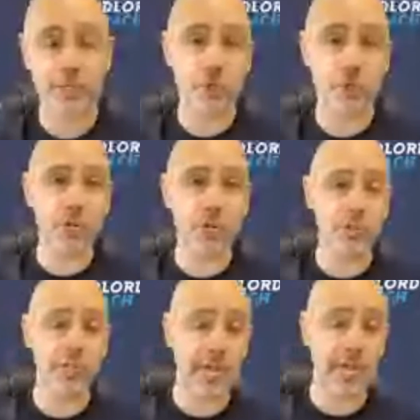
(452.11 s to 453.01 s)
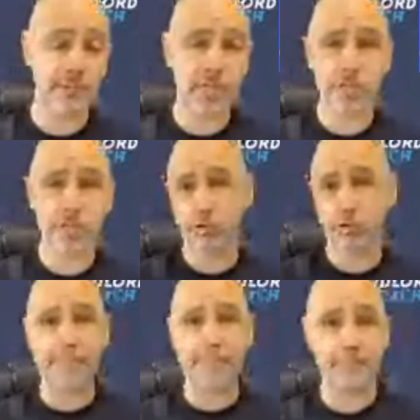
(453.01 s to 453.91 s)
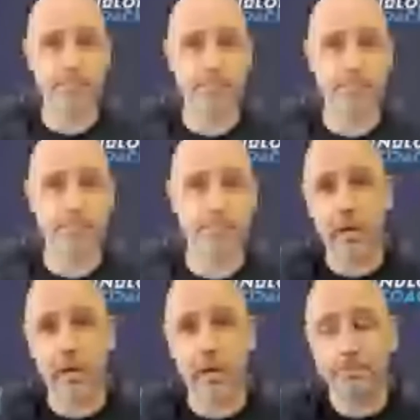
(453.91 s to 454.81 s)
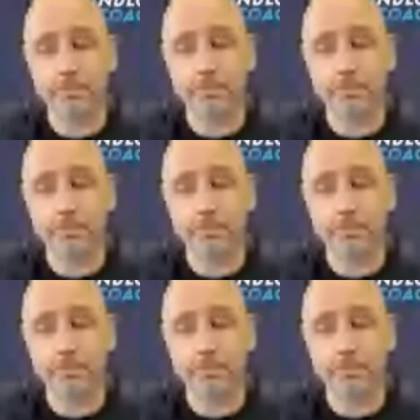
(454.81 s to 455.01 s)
So you can use a combination of traps and bait if you want.